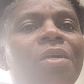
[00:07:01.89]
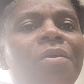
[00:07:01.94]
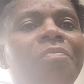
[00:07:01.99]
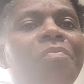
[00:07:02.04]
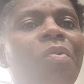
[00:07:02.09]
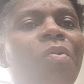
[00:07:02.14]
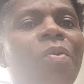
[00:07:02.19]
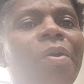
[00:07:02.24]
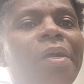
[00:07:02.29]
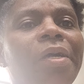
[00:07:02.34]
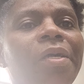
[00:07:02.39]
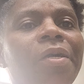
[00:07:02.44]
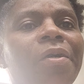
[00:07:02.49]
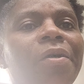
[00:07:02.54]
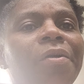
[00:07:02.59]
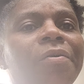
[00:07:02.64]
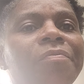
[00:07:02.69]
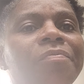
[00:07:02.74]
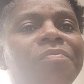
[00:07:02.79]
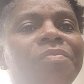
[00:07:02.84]
young boy
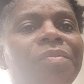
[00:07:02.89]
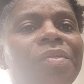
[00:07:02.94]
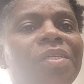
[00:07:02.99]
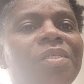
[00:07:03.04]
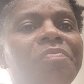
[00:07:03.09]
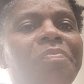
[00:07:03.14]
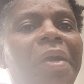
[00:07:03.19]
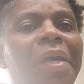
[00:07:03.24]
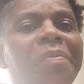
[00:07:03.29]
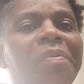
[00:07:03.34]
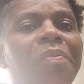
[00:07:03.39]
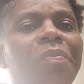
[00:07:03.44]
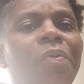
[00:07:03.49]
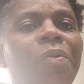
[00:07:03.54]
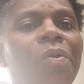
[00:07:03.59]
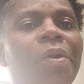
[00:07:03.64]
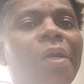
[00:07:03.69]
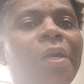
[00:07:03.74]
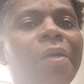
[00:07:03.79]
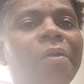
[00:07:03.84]
here, this baby
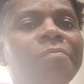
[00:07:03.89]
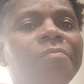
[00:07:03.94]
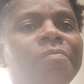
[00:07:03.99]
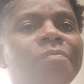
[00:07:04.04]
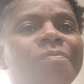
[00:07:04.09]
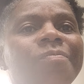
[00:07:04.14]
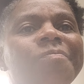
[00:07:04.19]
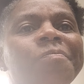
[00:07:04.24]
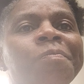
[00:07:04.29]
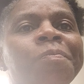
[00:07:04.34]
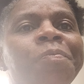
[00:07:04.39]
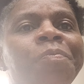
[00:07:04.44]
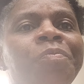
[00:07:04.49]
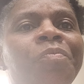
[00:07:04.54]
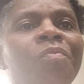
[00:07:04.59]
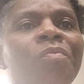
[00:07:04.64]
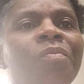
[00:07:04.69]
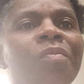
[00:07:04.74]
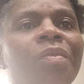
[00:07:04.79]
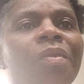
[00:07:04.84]
boy.
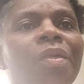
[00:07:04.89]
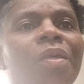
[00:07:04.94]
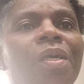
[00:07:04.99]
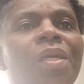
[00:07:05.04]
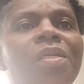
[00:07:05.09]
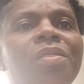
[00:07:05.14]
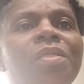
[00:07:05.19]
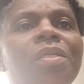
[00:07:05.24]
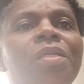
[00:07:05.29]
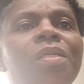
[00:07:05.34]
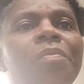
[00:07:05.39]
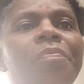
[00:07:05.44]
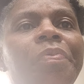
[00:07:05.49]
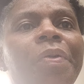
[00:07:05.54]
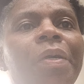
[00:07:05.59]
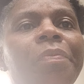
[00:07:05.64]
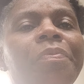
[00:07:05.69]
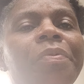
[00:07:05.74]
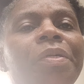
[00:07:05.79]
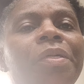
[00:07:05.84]
He's a good
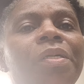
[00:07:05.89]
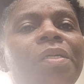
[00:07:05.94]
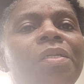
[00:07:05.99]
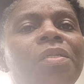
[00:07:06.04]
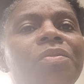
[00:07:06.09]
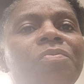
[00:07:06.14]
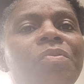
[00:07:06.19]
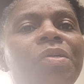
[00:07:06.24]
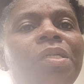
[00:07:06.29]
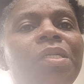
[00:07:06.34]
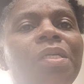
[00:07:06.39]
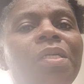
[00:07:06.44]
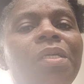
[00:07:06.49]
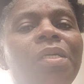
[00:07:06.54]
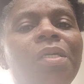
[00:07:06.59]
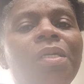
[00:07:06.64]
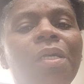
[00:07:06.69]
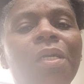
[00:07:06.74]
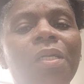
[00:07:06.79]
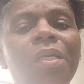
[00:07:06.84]
puppy. He's
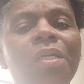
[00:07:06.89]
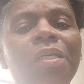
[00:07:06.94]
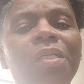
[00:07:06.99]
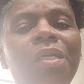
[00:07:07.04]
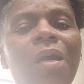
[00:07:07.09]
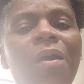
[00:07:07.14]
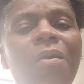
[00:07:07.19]
really a good